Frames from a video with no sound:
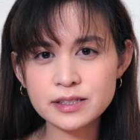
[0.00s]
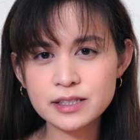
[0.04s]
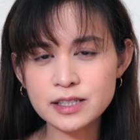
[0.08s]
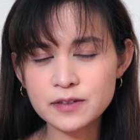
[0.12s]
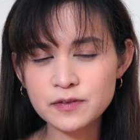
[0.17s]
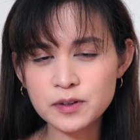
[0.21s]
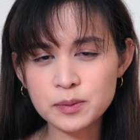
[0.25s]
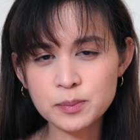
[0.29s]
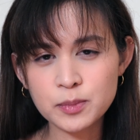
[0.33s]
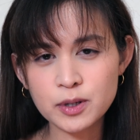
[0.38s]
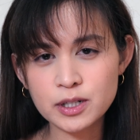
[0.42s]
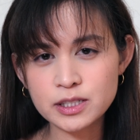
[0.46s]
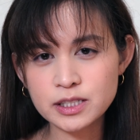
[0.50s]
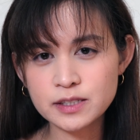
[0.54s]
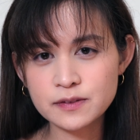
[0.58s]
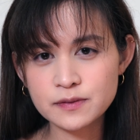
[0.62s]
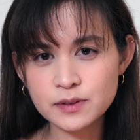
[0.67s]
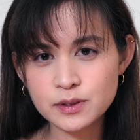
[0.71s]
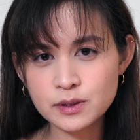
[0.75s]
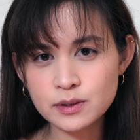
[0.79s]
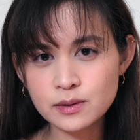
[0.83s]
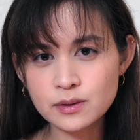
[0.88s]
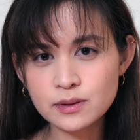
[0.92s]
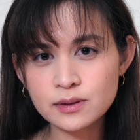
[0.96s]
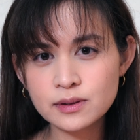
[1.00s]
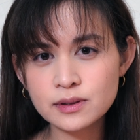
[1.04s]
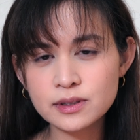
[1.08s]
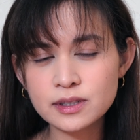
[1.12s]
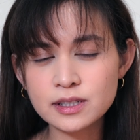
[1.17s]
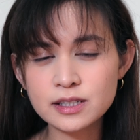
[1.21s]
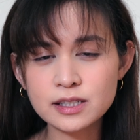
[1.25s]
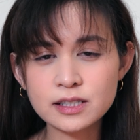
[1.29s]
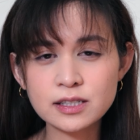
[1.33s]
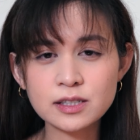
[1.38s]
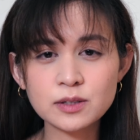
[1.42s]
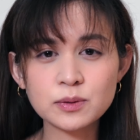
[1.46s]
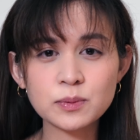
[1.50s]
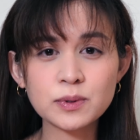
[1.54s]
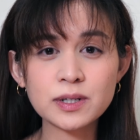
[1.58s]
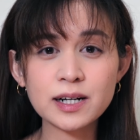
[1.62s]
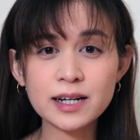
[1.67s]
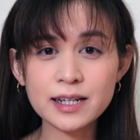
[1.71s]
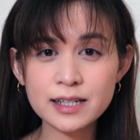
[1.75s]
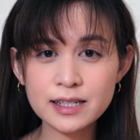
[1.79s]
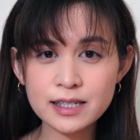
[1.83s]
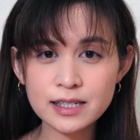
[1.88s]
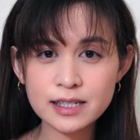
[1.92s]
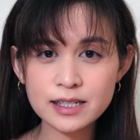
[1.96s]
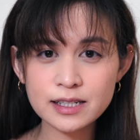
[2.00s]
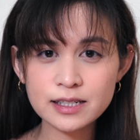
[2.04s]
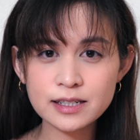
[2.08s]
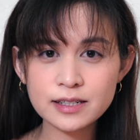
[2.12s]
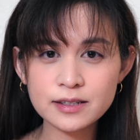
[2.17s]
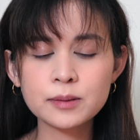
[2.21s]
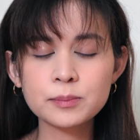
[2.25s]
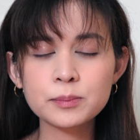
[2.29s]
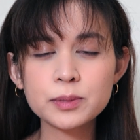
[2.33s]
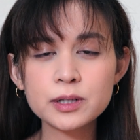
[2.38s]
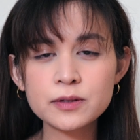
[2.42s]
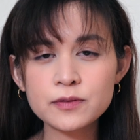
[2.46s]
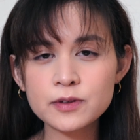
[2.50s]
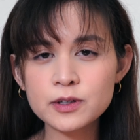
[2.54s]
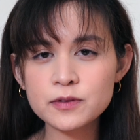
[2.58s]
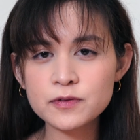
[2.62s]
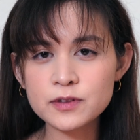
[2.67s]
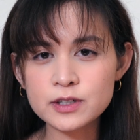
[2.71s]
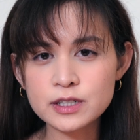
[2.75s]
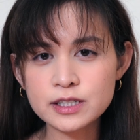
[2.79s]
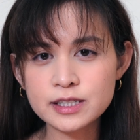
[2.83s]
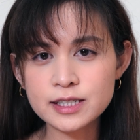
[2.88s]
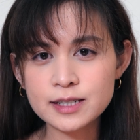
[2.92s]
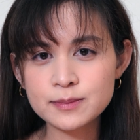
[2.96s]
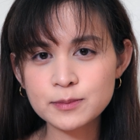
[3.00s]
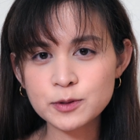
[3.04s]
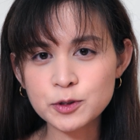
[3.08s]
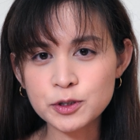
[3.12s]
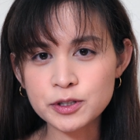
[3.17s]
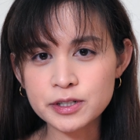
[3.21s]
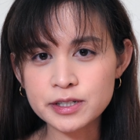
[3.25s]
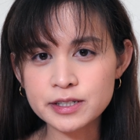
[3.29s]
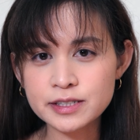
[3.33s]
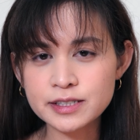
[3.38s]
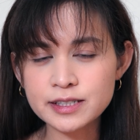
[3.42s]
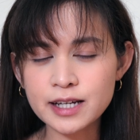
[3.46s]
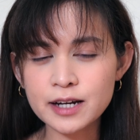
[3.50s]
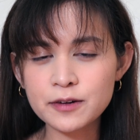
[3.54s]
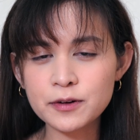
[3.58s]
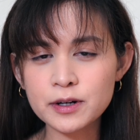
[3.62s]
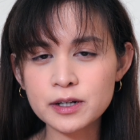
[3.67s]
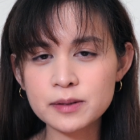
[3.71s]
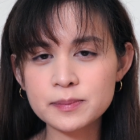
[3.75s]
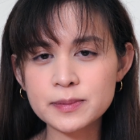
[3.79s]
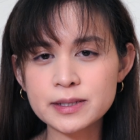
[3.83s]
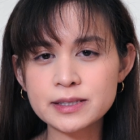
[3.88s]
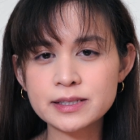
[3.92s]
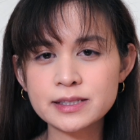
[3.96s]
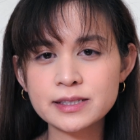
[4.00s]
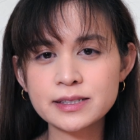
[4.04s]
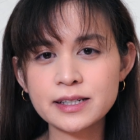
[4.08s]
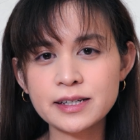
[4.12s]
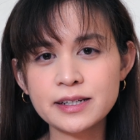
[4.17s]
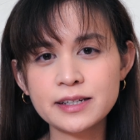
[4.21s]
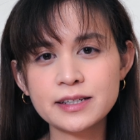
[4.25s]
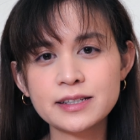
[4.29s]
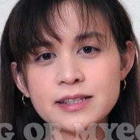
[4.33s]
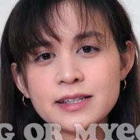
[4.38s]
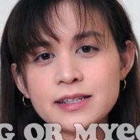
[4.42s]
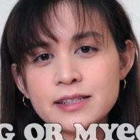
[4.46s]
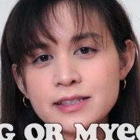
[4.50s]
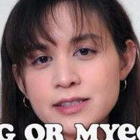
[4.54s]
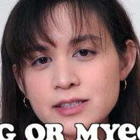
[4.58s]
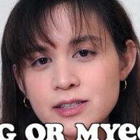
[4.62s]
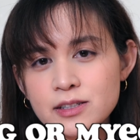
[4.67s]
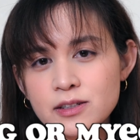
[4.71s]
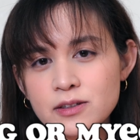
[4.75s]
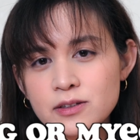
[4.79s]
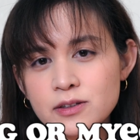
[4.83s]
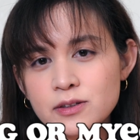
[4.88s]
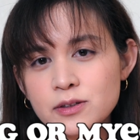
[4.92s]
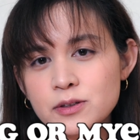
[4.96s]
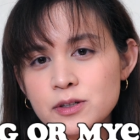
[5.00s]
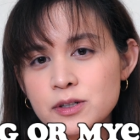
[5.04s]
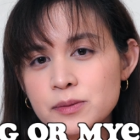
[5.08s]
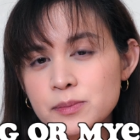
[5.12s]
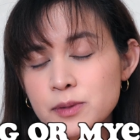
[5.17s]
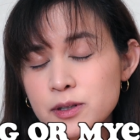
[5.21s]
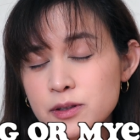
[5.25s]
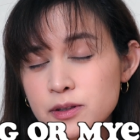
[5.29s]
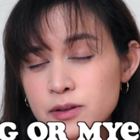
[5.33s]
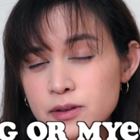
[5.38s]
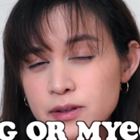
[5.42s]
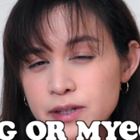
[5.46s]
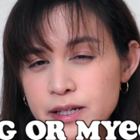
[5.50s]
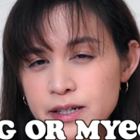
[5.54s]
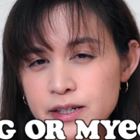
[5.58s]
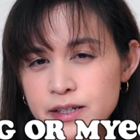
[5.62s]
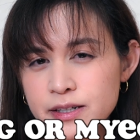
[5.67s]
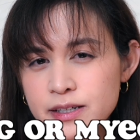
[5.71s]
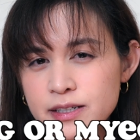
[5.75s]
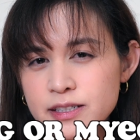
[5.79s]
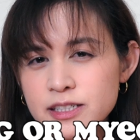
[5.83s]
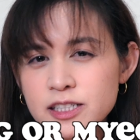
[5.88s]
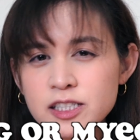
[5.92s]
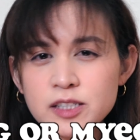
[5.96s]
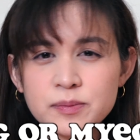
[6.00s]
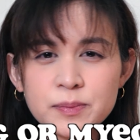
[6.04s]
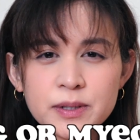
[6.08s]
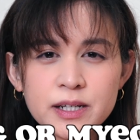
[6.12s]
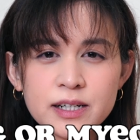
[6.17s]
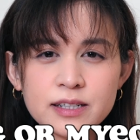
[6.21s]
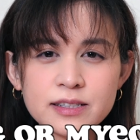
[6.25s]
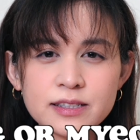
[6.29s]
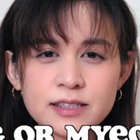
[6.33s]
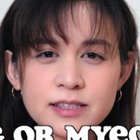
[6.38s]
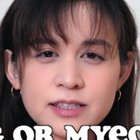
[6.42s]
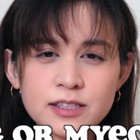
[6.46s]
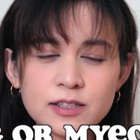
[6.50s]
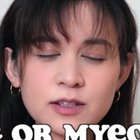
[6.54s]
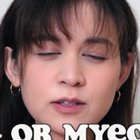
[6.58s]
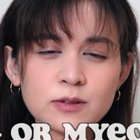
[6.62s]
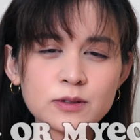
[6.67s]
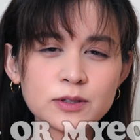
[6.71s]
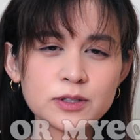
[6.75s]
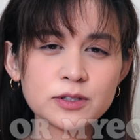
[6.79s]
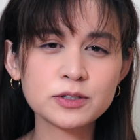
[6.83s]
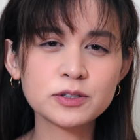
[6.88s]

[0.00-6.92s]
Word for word: different parts of Seoul. This is what I did. But for first time tourists, I recommend staying in the Insadong or Myeongdong area just because it's closer